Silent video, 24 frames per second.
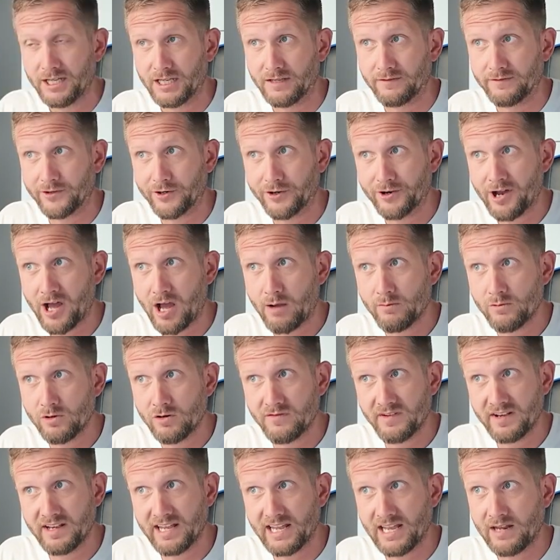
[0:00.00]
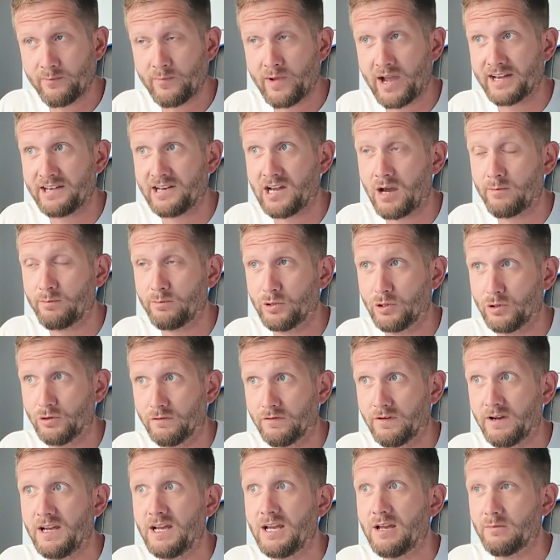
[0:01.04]
If you're not moving, it might not
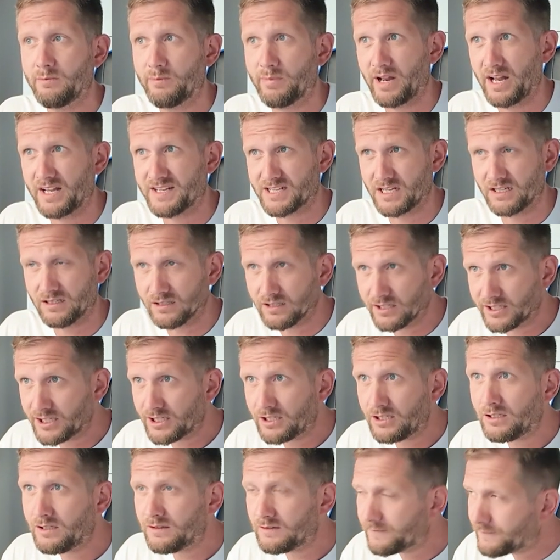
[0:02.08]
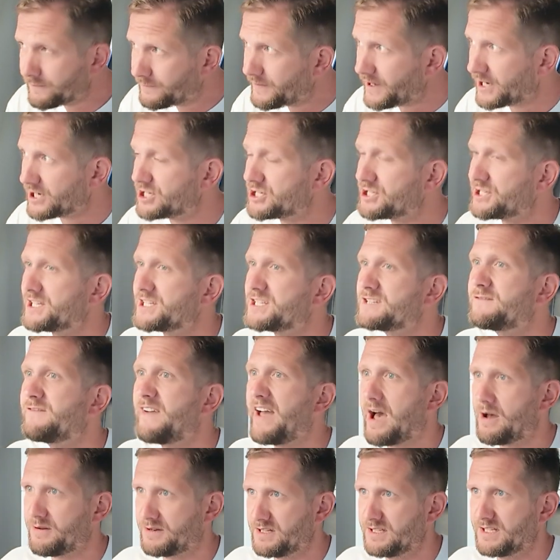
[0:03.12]
move. But it's a little fish that's
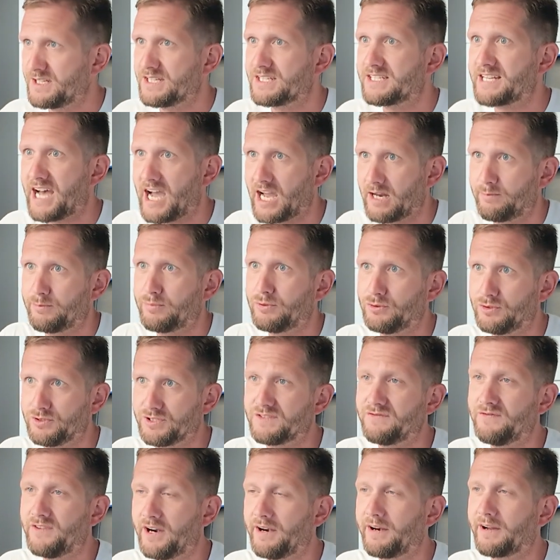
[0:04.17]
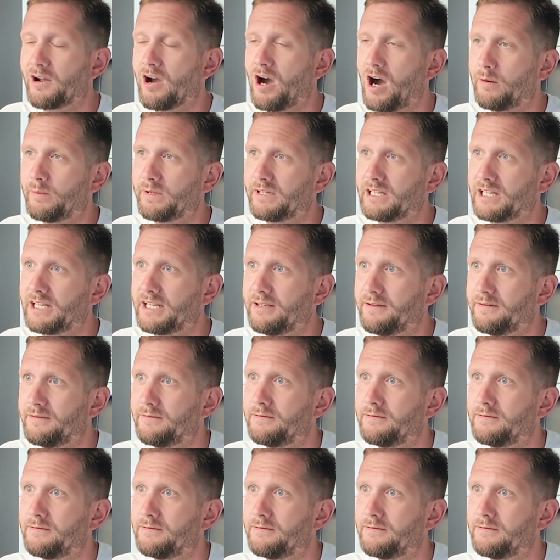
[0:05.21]
found in these tide pools very commonly.